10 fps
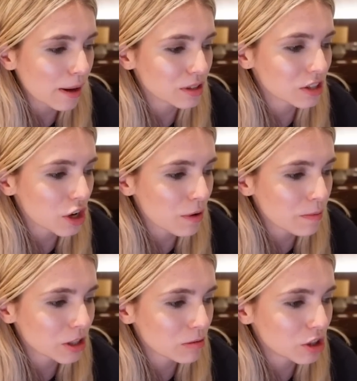So I start with
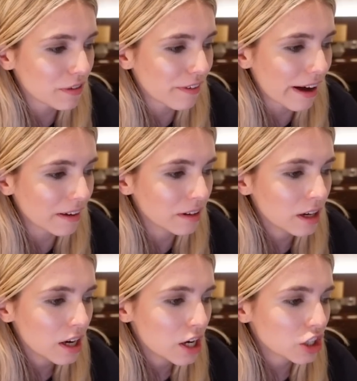bishop g5,
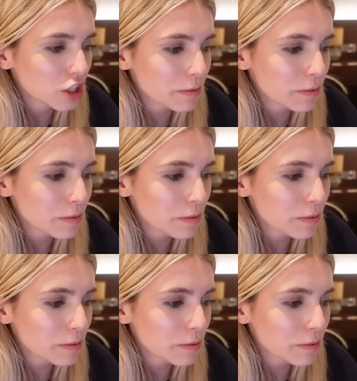just